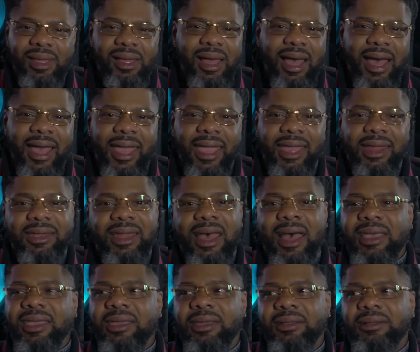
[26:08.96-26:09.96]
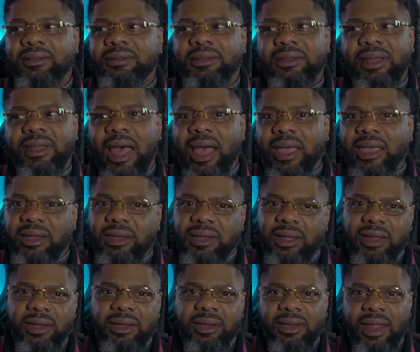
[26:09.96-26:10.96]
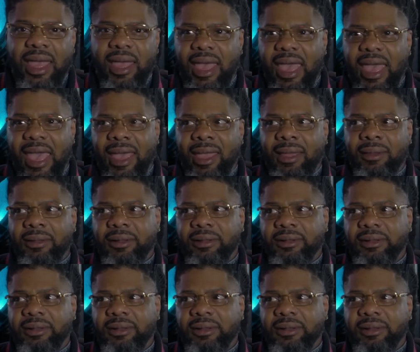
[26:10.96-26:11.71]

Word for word: I ain't knocking knocking nothing at